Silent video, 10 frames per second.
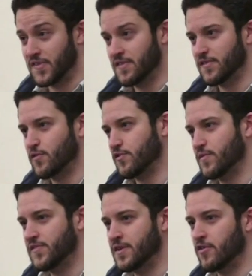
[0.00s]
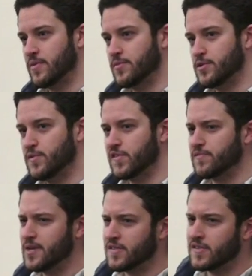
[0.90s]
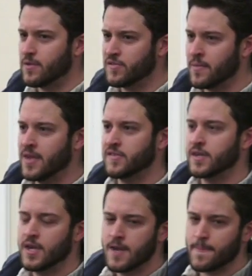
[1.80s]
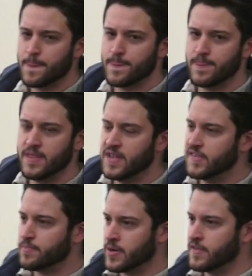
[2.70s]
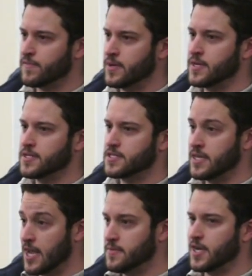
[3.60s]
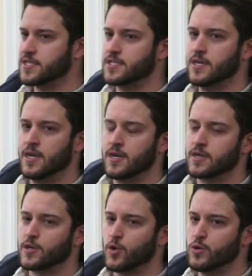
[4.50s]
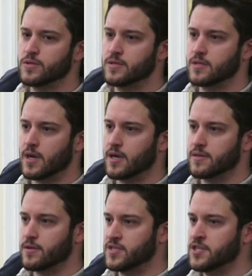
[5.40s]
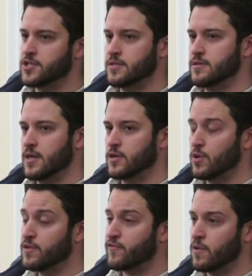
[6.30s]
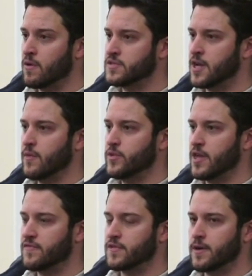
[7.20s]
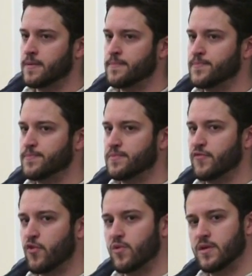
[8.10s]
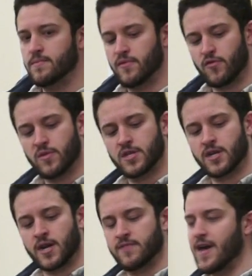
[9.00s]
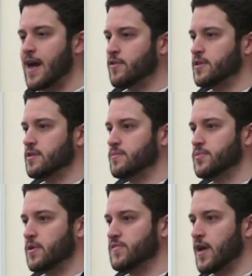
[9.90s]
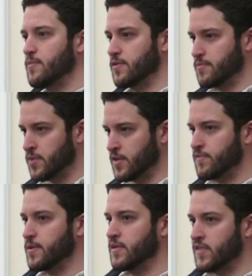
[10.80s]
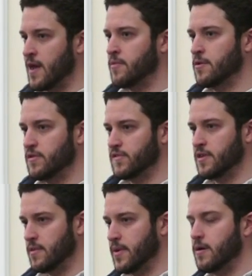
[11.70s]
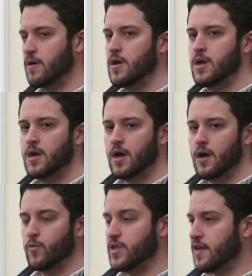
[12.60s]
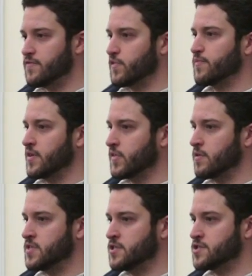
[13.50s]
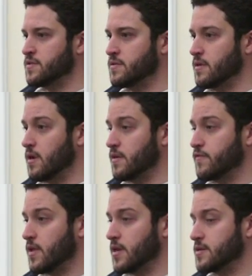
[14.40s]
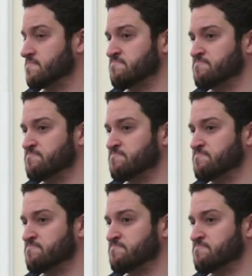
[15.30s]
since, of course, we've seen other people use this because it was amazing. These printed springs in ABS could hold uh, their tension and could hold it for a long time. We left, um, before, we, before we did a kind of aggregate prototype with printed springs, hammer, and all in the barrel, uh, we left those springs under tension for like,